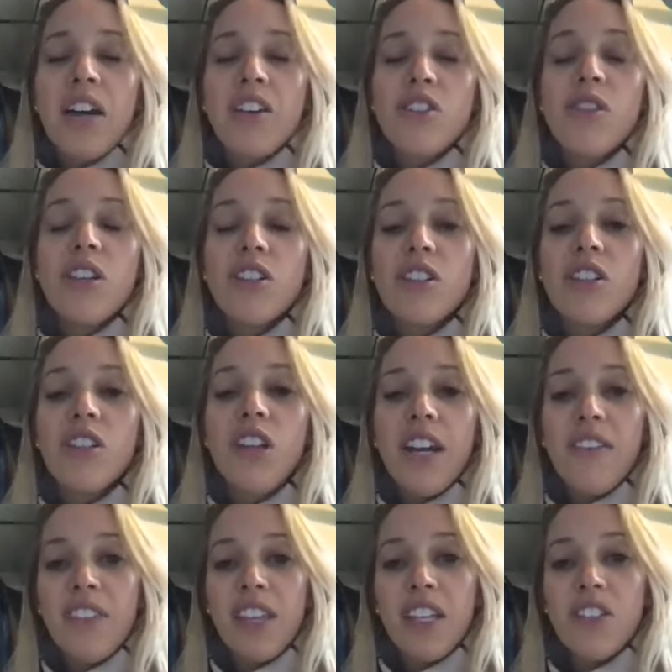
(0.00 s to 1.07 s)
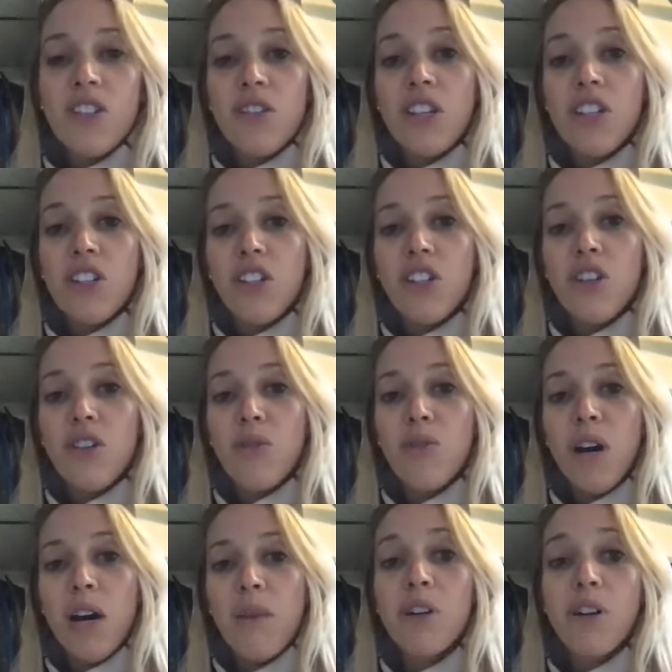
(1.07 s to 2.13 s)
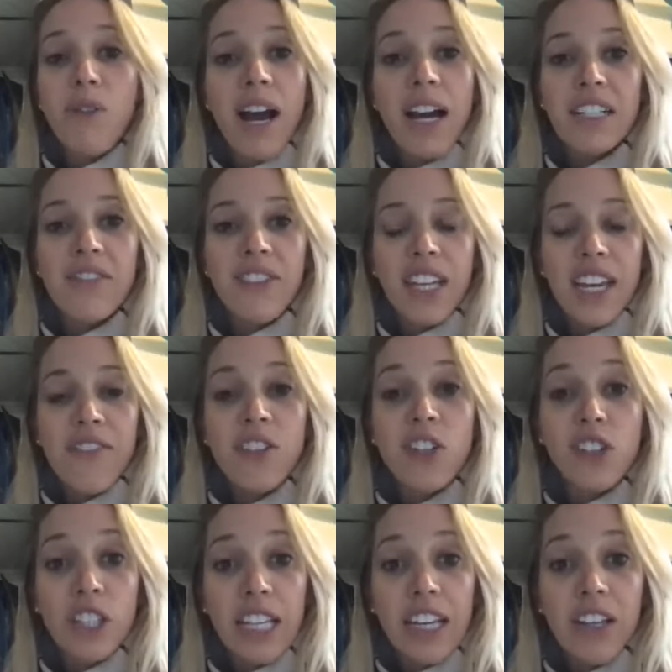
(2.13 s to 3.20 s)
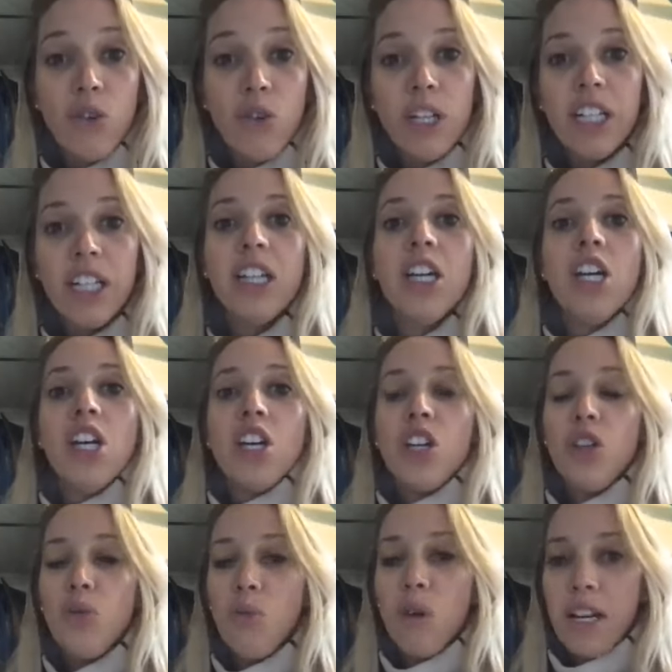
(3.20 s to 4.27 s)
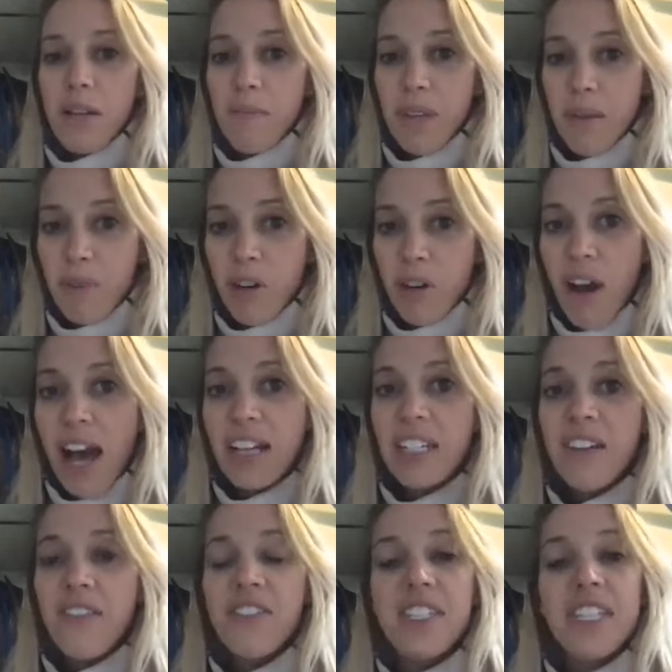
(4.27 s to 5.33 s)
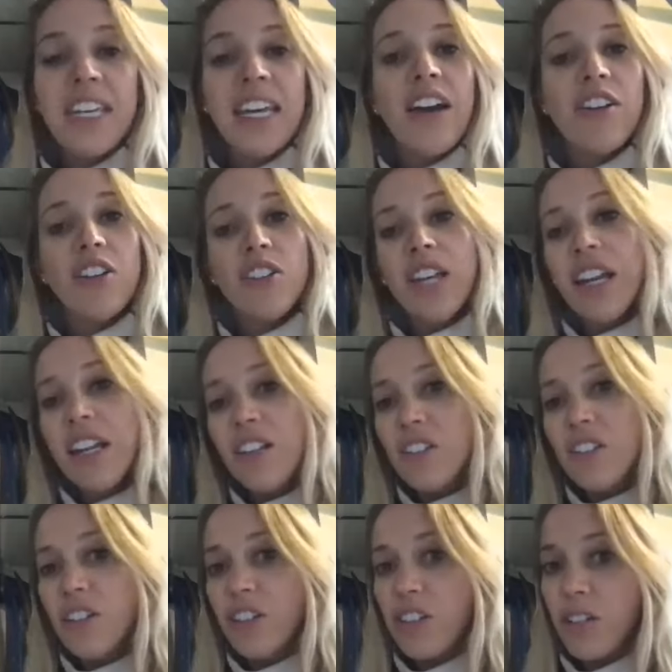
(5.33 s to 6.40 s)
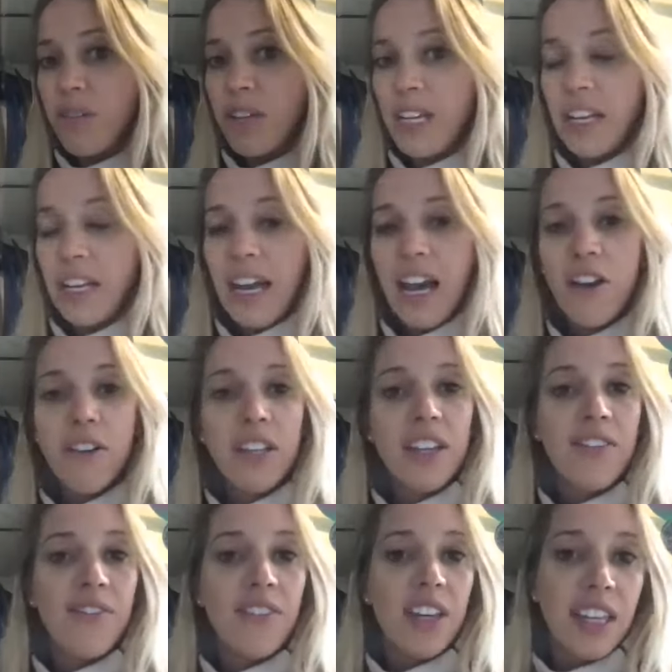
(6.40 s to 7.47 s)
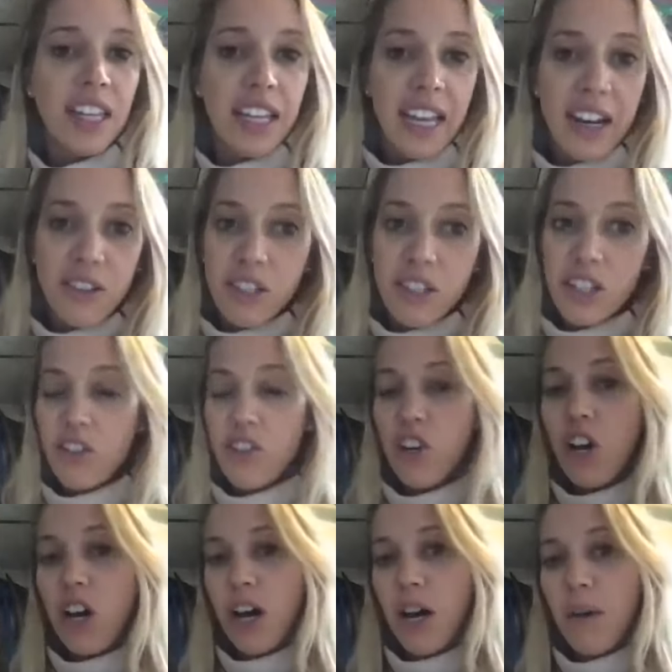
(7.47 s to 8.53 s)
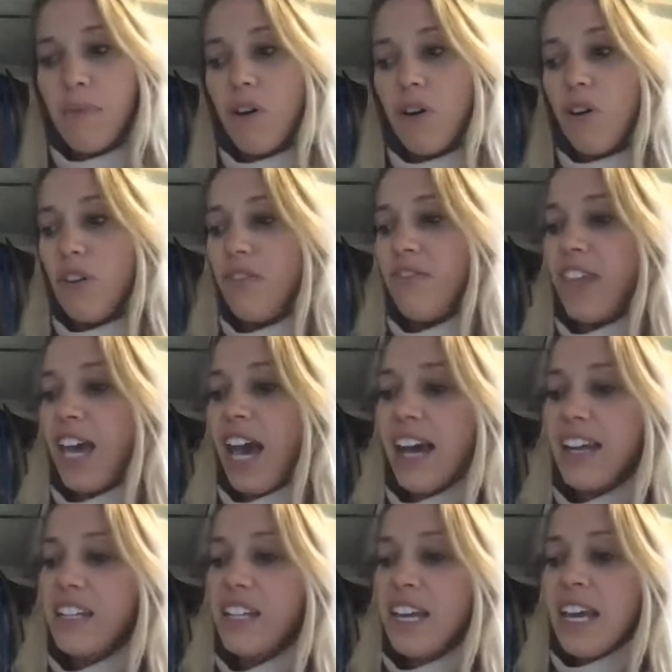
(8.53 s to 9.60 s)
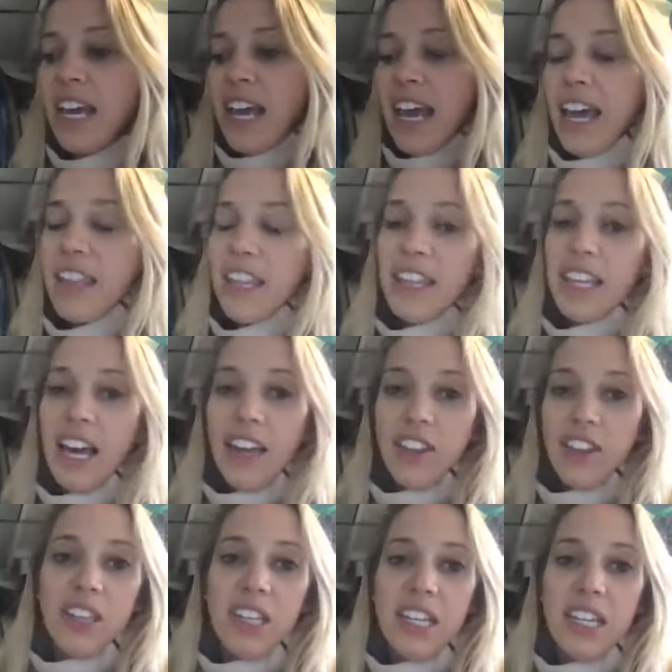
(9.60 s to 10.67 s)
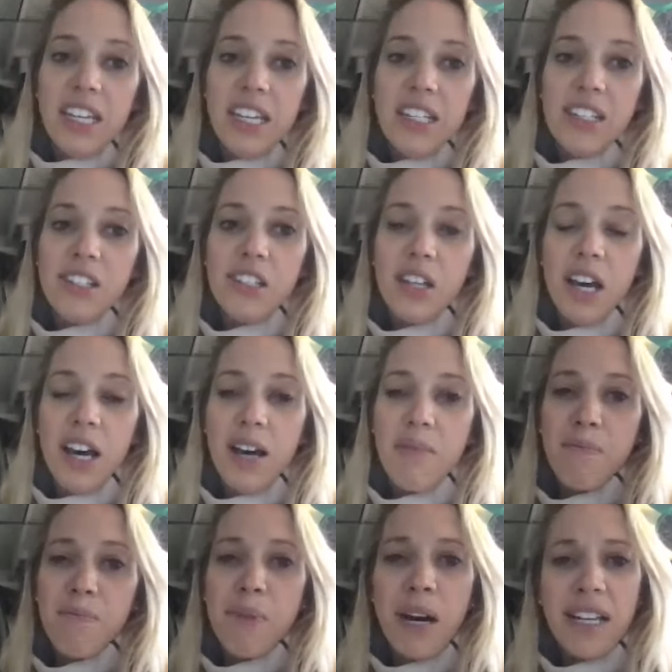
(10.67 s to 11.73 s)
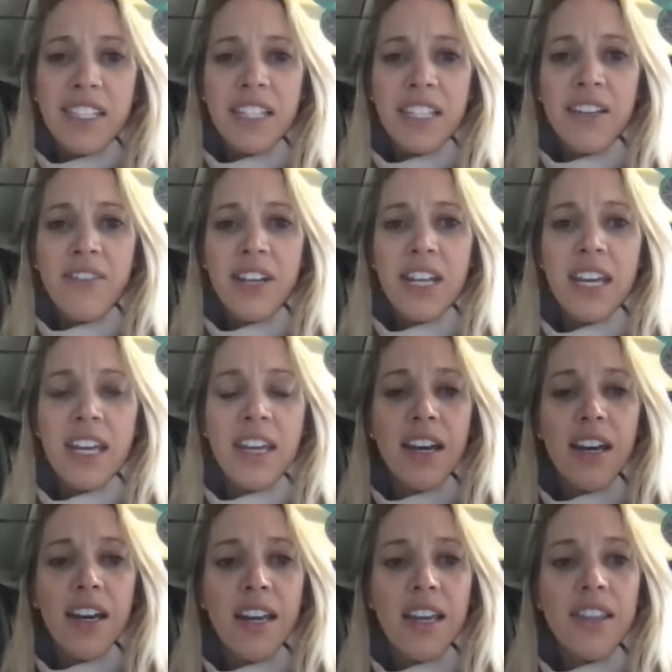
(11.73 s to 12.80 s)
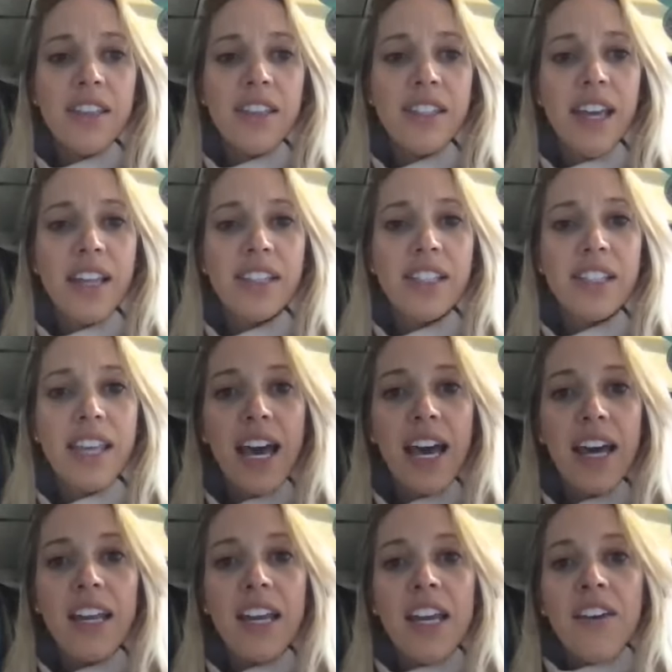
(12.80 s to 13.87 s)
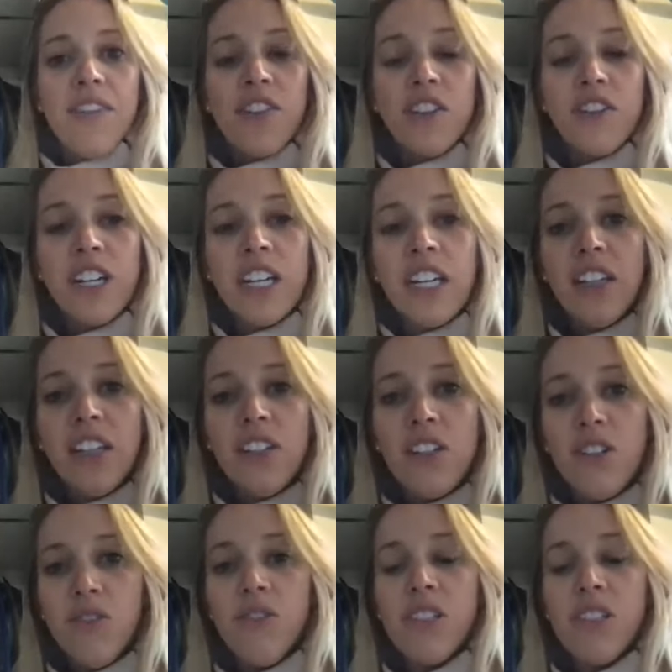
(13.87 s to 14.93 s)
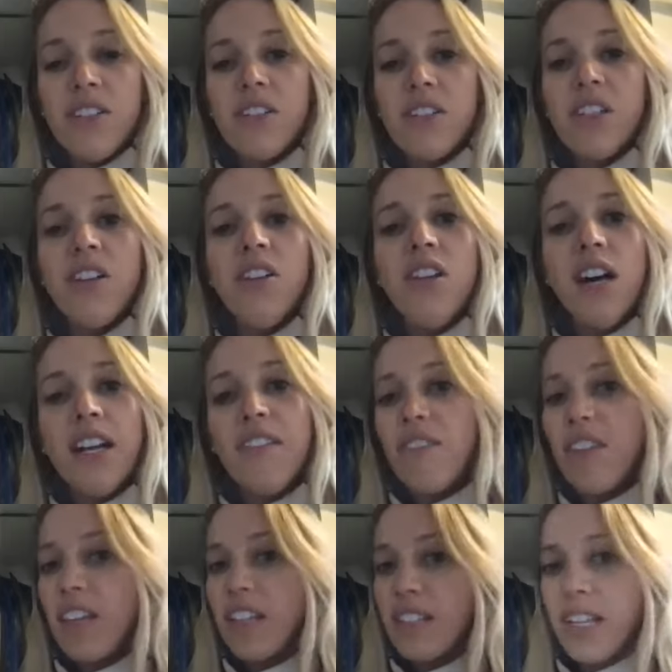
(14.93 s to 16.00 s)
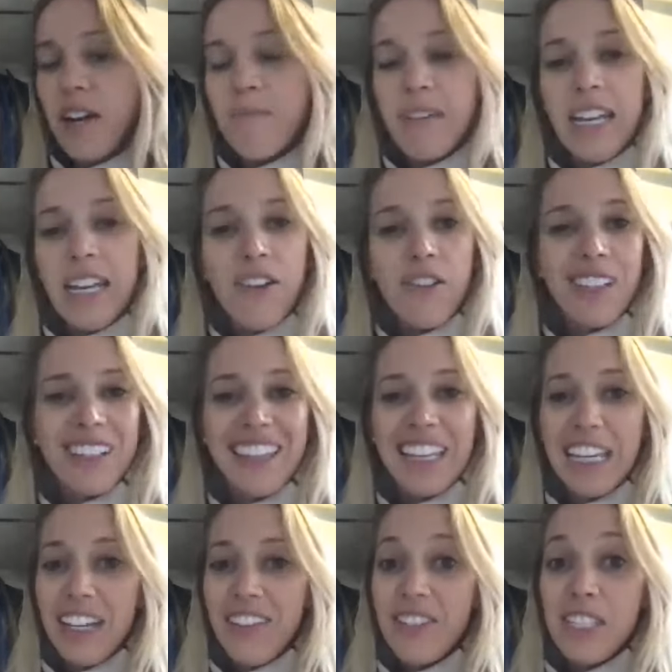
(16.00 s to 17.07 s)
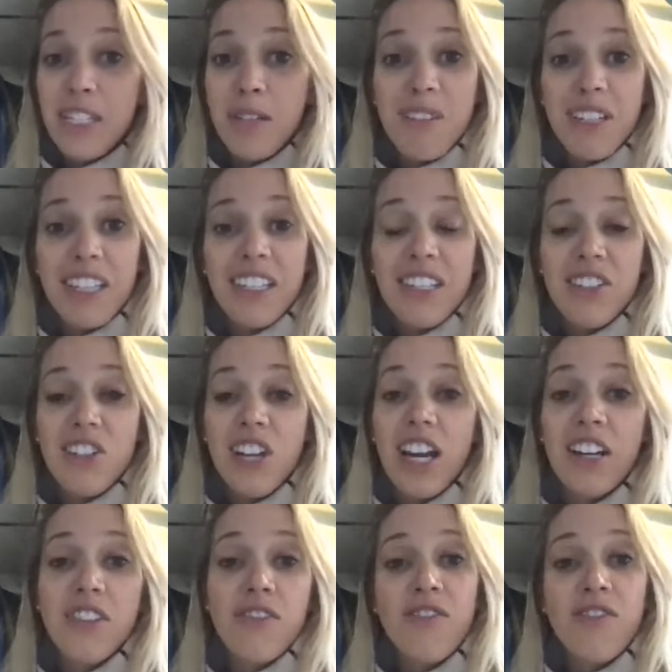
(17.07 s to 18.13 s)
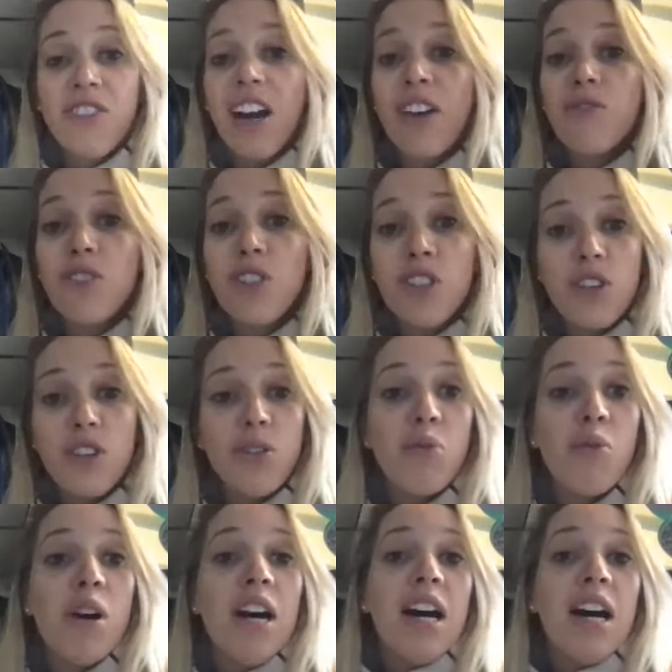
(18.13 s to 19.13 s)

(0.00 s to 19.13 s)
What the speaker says: So there's a lot of things you can do proactively. If you're a landlord, you want to be proactive, see how your tenants are doing, how are they feeling, how's their job, all of that. And then the other thing is positivity, in the sense that if you're reading the news, there's a lot of things coming out. They're thinking of stimulus checks round 2.